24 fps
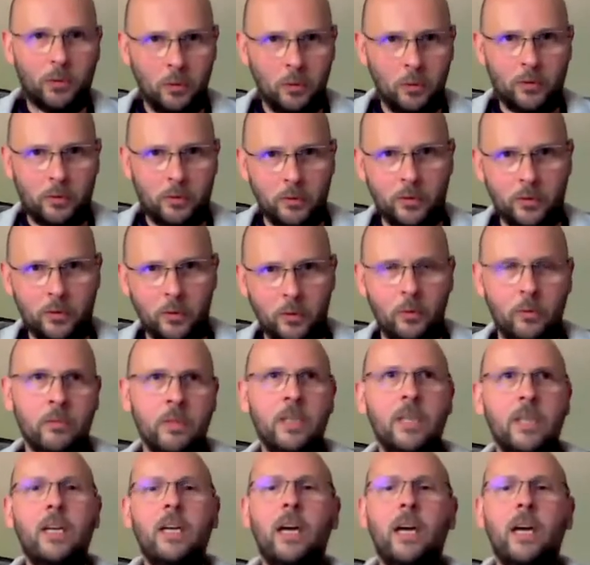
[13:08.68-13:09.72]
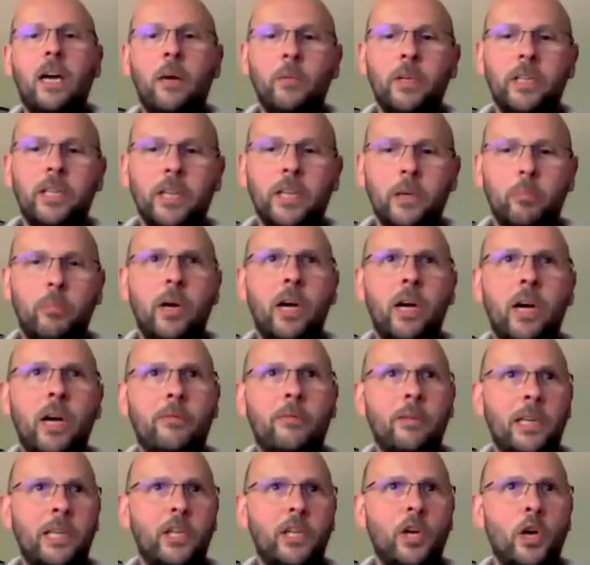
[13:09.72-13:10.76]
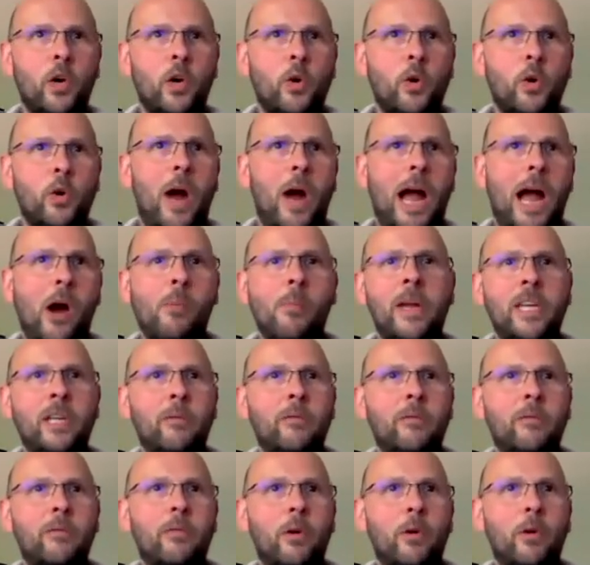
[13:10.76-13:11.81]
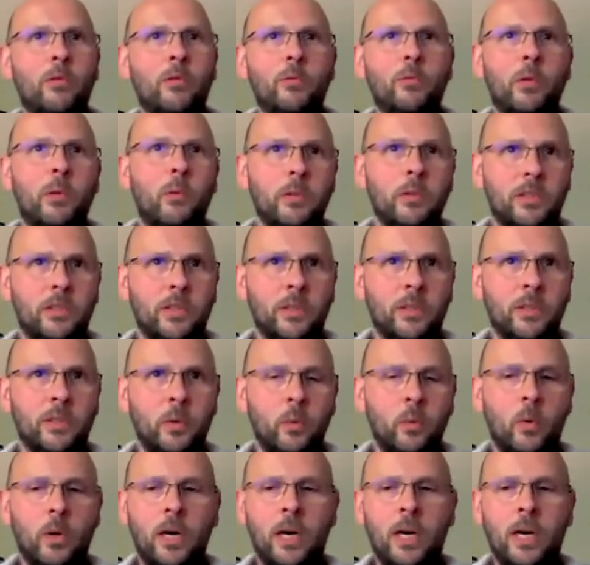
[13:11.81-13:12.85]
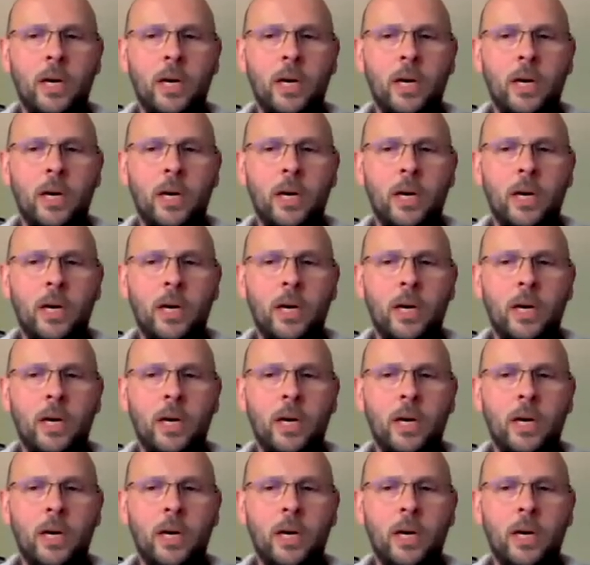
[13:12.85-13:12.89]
store, and we kind of perfectly know how many of those we want to